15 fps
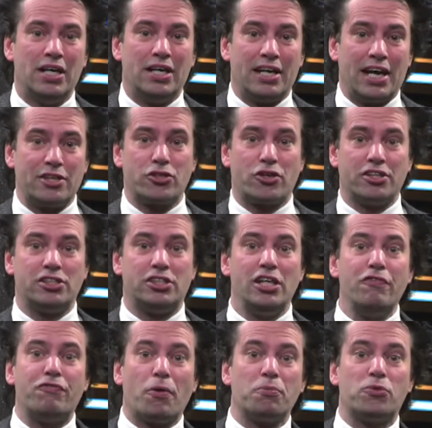As you can see
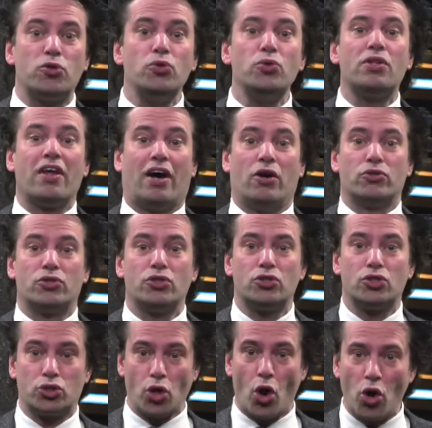from 2000,
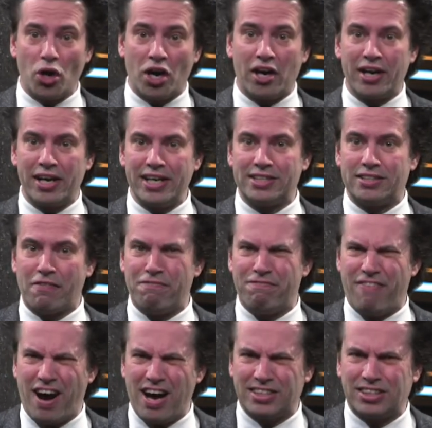solar is the
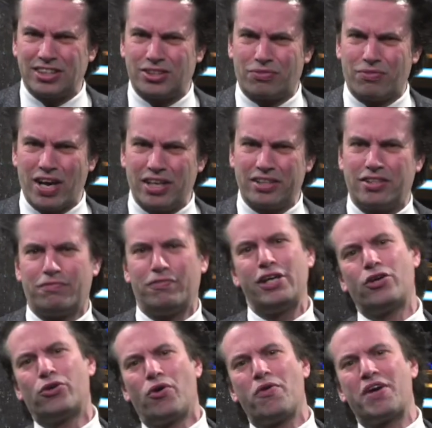fastest relatively
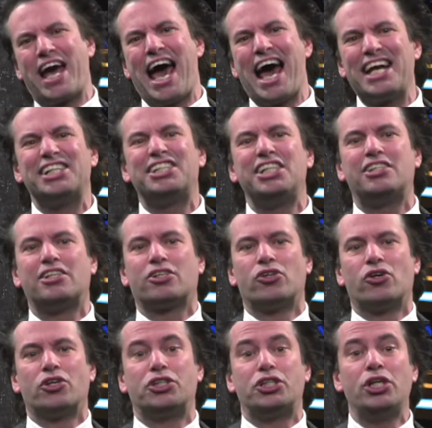growing energy
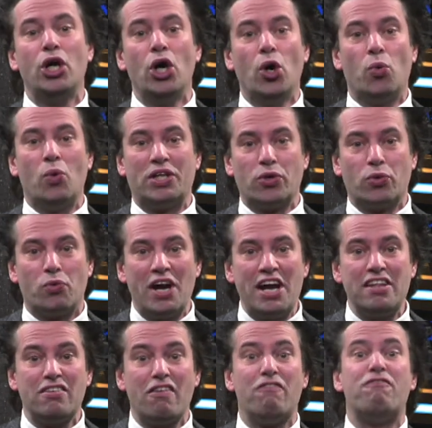technology with a rate